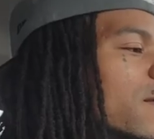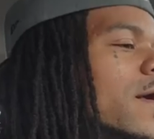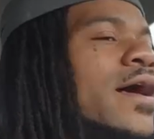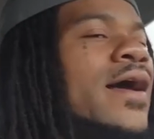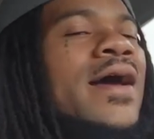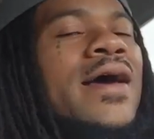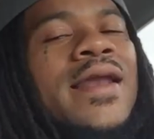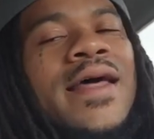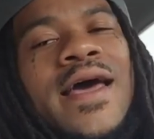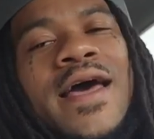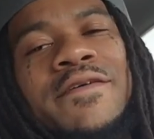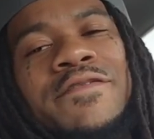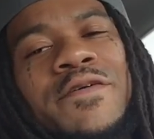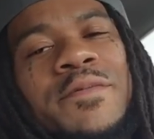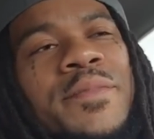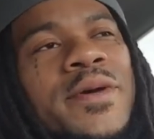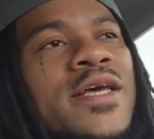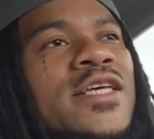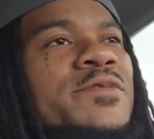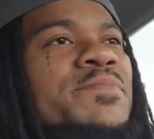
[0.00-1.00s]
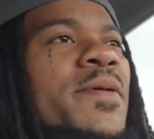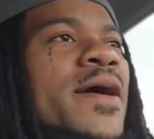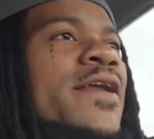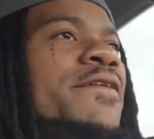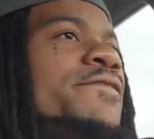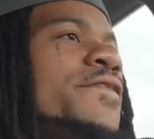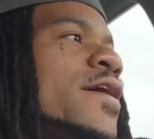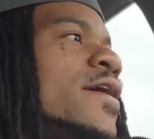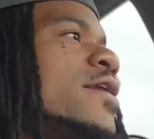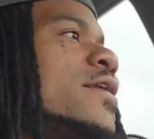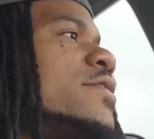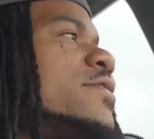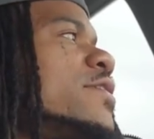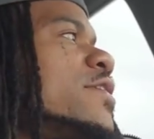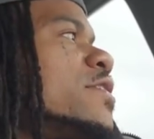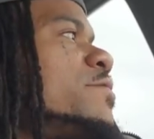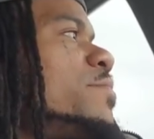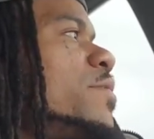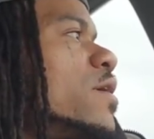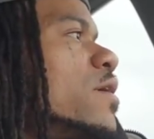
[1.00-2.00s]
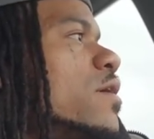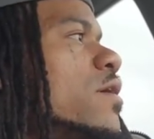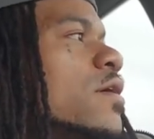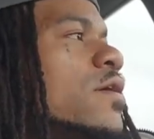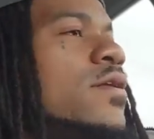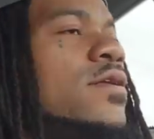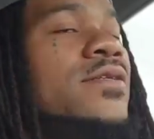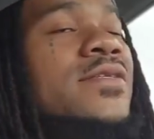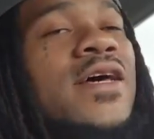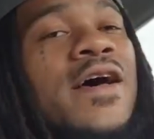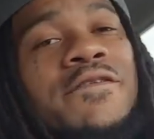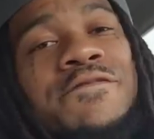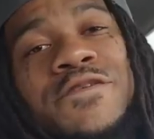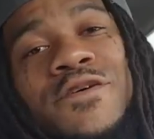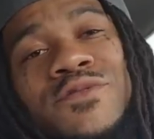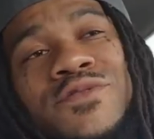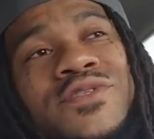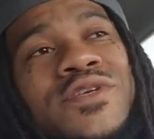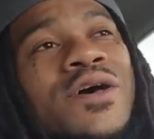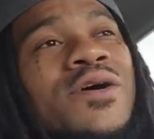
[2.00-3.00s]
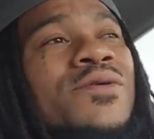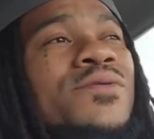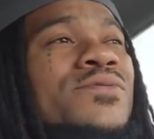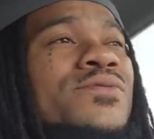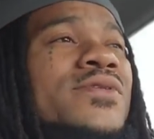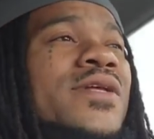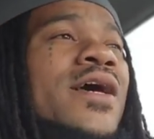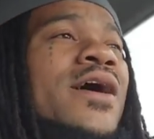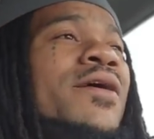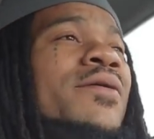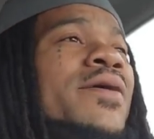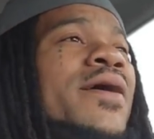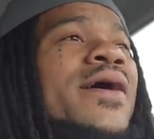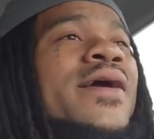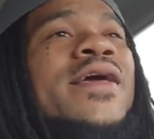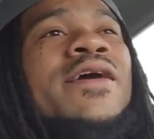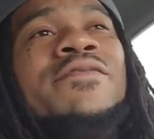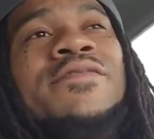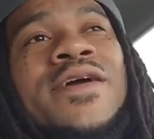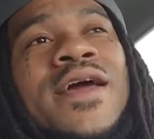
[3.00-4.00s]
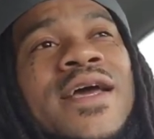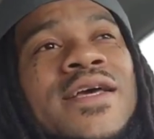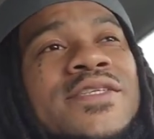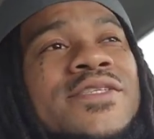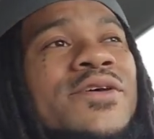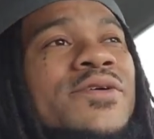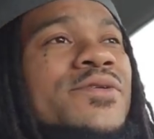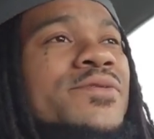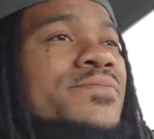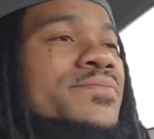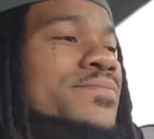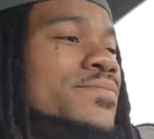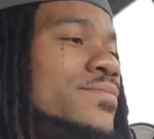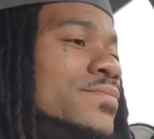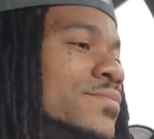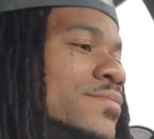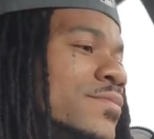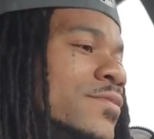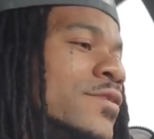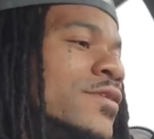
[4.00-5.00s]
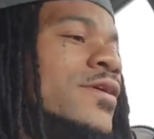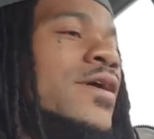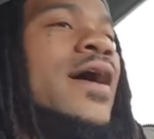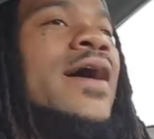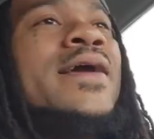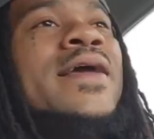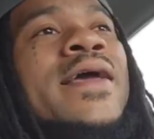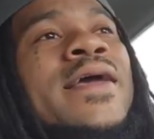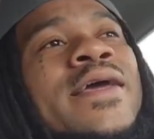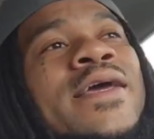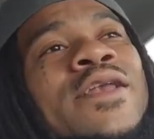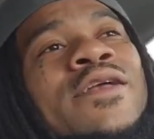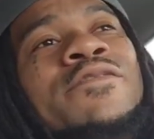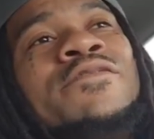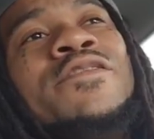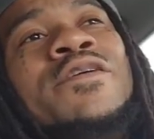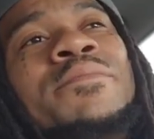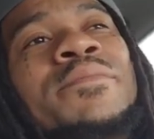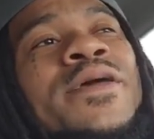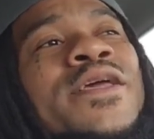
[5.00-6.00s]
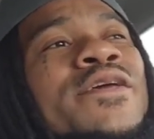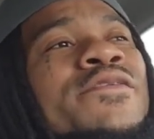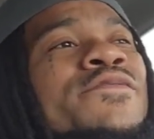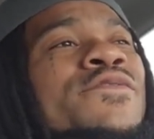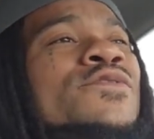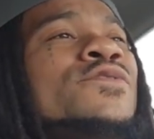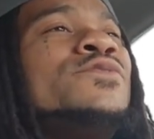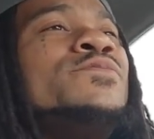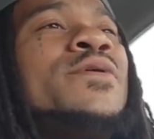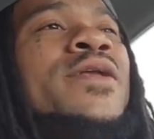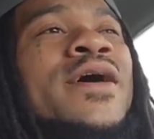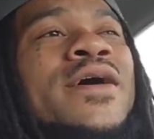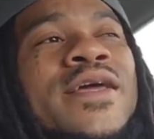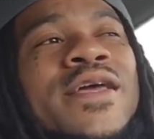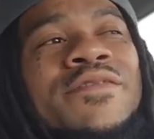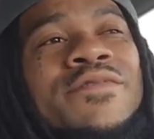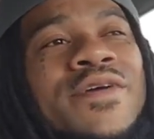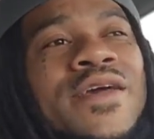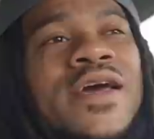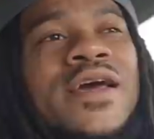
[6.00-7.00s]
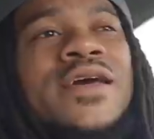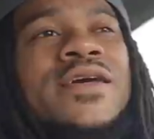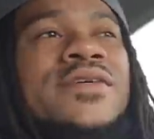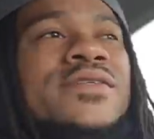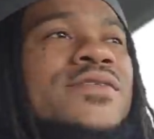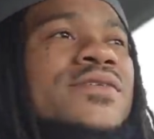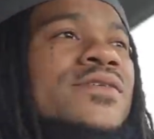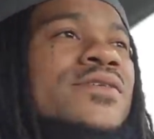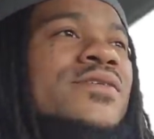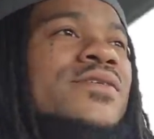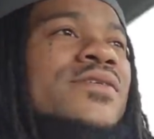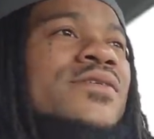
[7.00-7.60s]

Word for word: Yeah, I got a half a million Spotify listeners, but the top four songs, they all got Kevin Gates on them. I can't get over a million views without Kevin Gates.